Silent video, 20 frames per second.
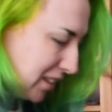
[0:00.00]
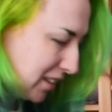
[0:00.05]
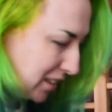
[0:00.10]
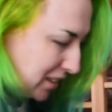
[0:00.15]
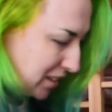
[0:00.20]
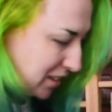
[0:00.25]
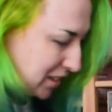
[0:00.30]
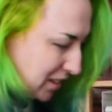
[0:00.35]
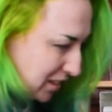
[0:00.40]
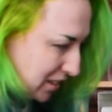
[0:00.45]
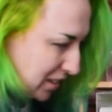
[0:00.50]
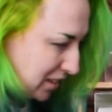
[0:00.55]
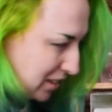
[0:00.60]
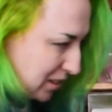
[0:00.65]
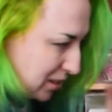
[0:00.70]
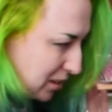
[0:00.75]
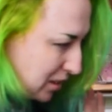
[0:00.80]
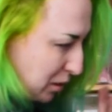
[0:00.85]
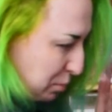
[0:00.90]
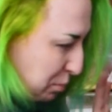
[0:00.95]
this is
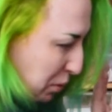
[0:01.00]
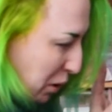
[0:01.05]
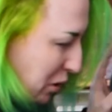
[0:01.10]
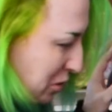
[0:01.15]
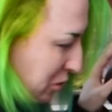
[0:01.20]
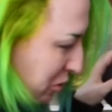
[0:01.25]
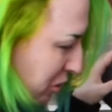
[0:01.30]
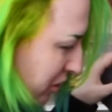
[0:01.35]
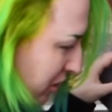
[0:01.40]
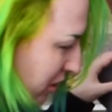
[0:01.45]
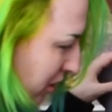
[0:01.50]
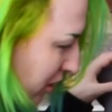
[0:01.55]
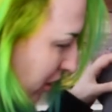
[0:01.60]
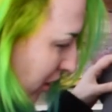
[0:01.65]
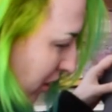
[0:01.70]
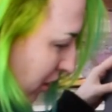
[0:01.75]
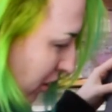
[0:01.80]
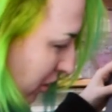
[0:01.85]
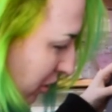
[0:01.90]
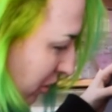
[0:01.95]
supposed to
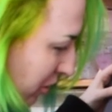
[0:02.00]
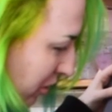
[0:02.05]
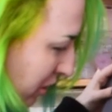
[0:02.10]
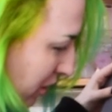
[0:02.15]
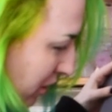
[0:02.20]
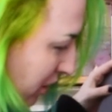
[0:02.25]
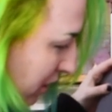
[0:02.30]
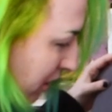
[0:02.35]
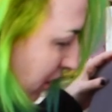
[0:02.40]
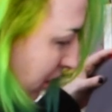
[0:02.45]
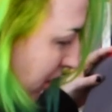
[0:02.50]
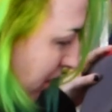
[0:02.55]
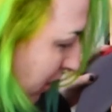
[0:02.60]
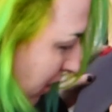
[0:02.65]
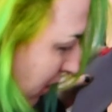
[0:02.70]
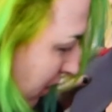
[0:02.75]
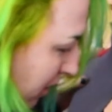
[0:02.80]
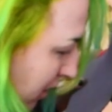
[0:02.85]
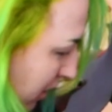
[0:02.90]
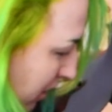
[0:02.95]
go
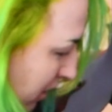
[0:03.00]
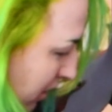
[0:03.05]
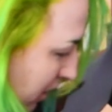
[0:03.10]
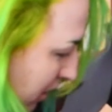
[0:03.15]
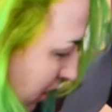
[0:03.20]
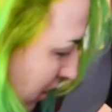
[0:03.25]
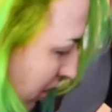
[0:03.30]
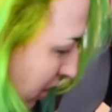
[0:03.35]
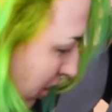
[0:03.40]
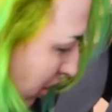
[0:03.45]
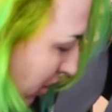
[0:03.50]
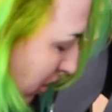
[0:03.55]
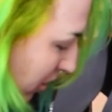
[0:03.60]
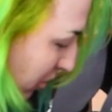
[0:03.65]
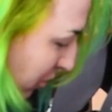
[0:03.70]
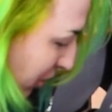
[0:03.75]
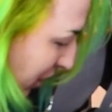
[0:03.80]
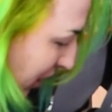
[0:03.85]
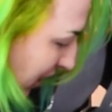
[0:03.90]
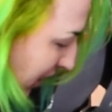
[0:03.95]
all
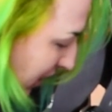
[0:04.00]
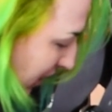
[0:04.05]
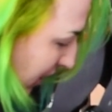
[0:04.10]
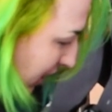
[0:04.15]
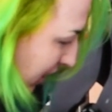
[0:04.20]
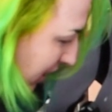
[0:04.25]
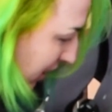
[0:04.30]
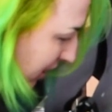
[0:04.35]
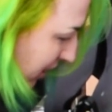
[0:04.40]
the way